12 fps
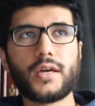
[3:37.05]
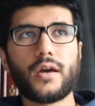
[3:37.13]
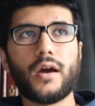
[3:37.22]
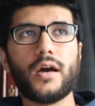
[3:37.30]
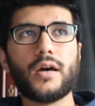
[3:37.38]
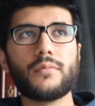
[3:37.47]

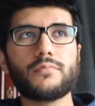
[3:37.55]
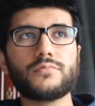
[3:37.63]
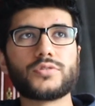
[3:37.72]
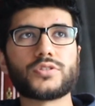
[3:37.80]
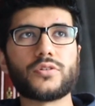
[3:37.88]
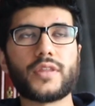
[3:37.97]

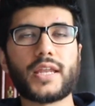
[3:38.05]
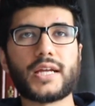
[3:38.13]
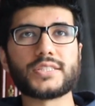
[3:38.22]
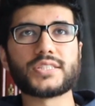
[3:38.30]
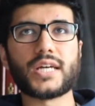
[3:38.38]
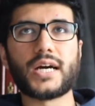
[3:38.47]
So then I
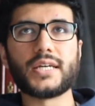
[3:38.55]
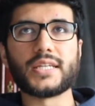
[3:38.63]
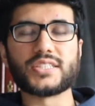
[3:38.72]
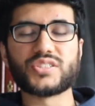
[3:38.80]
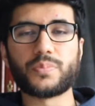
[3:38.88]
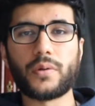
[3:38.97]
started
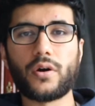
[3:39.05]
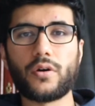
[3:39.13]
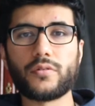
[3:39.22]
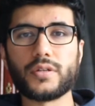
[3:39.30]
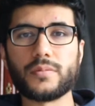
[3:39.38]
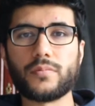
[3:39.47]

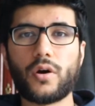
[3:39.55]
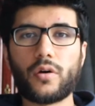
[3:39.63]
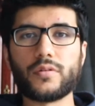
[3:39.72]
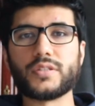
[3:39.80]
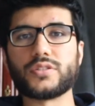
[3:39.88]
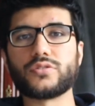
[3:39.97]
exploring
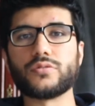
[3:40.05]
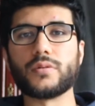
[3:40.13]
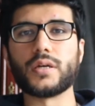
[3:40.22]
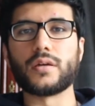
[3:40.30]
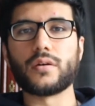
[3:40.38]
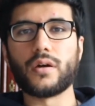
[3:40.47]
more into
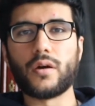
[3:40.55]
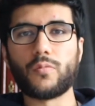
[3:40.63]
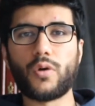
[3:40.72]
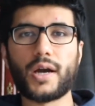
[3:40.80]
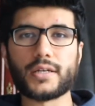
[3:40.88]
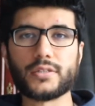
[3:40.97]
it,
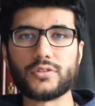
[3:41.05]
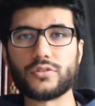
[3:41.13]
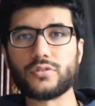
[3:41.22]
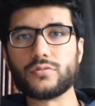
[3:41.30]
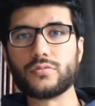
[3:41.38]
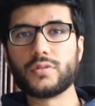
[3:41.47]
what I can
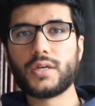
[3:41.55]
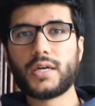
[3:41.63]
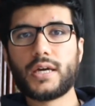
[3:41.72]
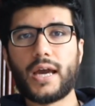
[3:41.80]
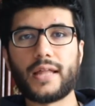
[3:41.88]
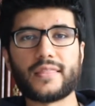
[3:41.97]
do.
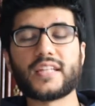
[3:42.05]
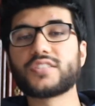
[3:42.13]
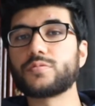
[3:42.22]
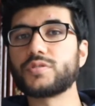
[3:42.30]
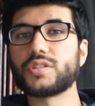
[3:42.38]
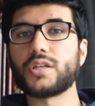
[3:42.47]
And
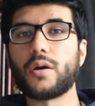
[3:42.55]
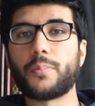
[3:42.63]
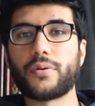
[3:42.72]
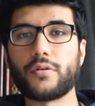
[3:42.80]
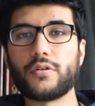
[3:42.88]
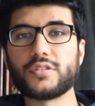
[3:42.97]
this wasn't a
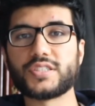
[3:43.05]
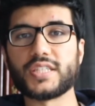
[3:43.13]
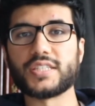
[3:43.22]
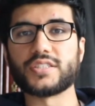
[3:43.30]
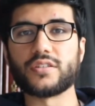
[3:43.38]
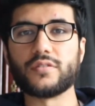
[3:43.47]

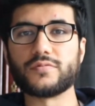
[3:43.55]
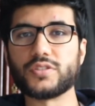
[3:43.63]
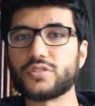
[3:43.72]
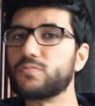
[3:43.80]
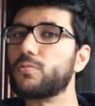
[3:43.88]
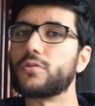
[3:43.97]
process of
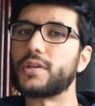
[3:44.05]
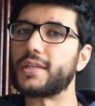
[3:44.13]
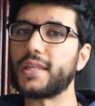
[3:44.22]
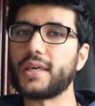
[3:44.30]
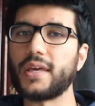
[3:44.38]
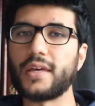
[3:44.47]
just one
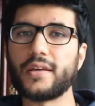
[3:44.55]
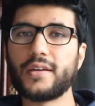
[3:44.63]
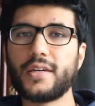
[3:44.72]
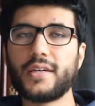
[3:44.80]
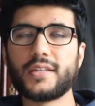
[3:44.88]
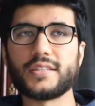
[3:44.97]
day.
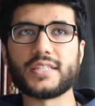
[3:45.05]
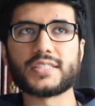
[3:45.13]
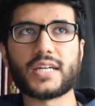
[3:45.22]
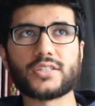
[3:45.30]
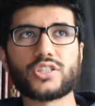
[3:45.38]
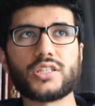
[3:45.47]
This
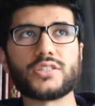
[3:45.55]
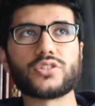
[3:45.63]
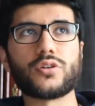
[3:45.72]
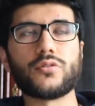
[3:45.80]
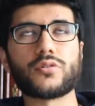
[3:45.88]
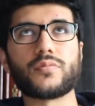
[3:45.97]
actually
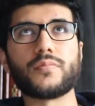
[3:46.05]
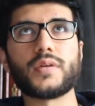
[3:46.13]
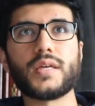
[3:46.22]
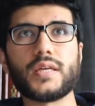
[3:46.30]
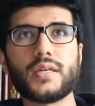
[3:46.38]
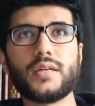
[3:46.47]
took
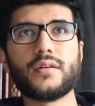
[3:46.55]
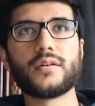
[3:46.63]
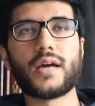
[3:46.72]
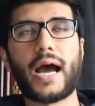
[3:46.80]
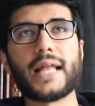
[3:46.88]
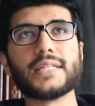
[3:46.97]
me,
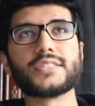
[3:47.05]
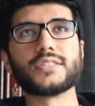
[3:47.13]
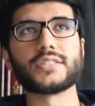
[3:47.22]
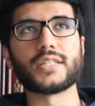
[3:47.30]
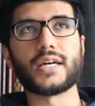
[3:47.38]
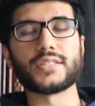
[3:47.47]
I listened
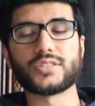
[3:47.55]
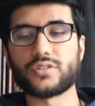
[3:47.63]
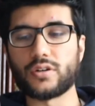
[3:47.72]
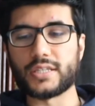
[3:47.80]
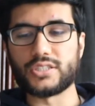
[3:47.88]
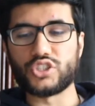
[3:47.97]
to that
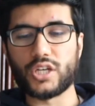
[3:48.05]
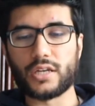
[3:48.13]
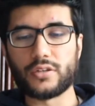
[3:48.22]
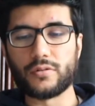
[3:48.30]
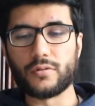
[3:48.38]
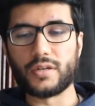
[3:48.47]
song in
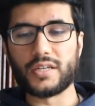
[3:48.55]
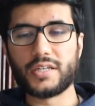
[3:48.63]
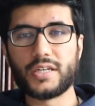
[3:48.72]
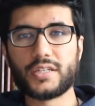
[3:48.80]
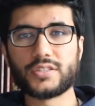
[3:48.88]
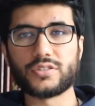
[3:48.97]
January,
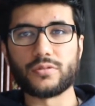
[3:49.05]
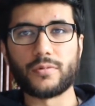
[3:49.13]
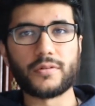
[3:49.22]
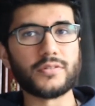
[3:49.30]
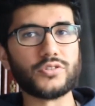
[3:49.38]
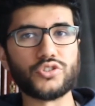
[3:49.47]
so
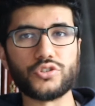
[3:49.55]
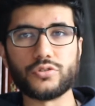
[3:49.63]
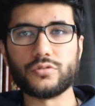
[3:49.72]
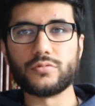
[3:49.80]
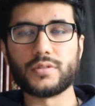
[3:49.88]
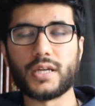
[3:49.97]
we're in
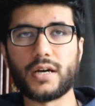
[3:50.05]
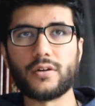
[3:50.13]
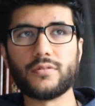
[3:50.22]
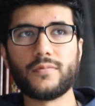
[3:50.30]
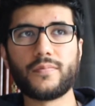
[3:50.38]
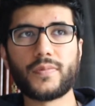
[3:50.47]
June
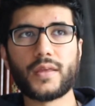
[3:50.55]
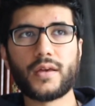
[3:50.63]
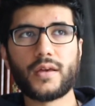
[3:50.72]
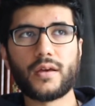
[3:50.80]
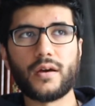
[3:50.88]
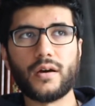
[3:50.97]
now.
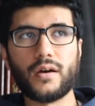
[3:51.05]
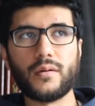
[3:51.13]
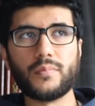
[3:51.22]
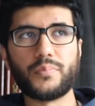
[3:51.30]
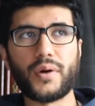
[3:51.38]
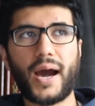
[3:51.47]

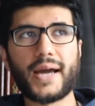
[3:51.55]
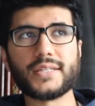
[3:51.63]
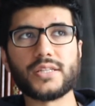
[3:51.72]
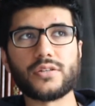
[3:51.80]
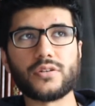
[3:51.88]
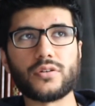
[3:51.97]
But I
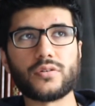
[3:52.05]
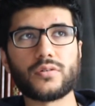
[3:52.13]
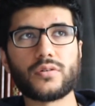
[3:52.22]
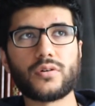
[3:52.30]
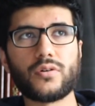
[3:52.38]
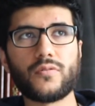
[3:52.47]
didn't
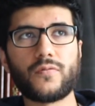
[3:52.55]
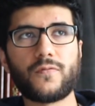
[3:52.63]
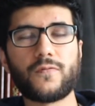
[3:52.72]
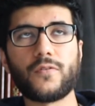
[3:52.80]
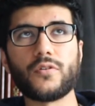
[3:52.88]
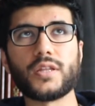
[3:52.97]

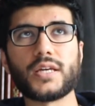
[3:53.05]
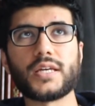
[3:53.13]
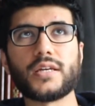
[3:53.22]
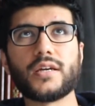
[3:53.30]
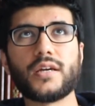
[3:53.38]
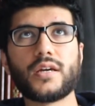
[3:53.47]

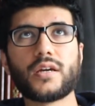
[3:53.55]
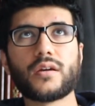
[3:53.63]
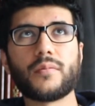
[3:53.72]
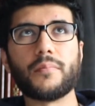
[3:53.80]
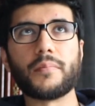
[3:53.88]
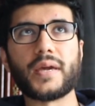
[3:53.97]
fully
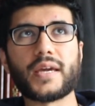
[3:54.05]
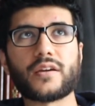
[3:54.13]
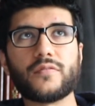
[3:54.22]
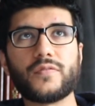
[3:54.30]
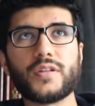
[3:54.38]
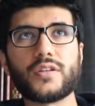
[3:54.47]
make
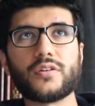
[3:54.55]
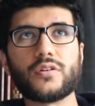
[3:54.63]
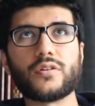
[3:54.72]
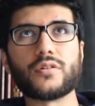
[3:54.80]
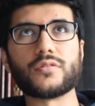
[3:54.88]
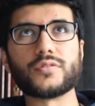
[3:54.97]
a
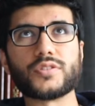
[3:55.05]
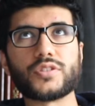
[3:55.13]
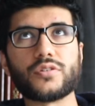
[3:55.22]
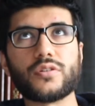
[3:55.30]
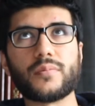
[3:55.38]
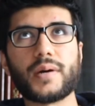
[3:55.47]
video
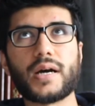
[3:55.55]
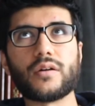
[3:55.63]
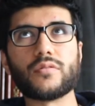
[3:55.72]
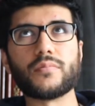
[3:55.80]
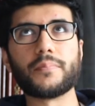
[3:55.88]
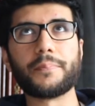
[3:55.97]
until
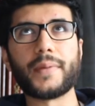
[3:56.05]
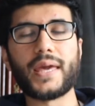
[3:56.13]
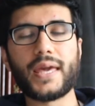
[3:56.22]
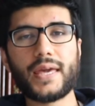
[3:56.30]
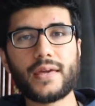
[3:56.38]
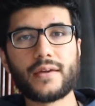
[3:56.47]
about
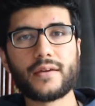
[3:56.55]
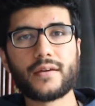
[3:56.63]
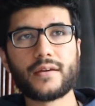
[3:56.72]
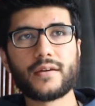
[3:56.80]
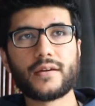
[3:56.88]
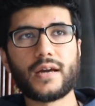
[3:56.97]
May,
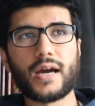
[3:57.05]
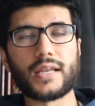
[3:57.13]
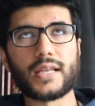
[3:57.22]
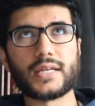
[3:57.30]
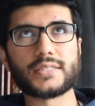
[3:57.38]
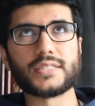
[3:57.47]
I'd
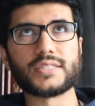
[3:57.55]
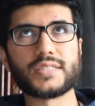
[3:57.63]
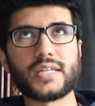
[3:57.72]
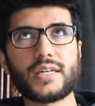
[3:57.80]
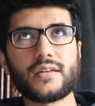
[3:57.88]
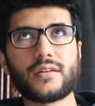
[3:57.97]
like to
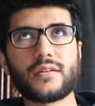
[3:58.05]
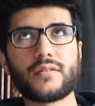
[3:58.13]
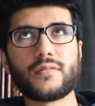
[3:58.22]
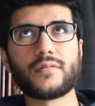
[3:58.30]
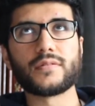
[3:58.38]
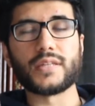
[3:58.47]
say.
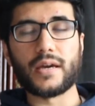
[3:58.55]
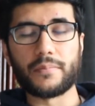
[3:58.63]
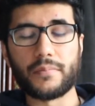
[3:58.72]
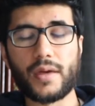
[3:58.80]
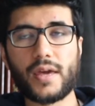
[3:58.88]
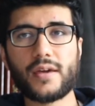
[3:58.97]
Yeah,
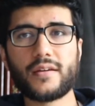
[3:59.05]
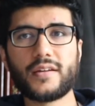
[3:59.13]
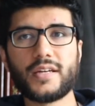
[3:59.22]
May.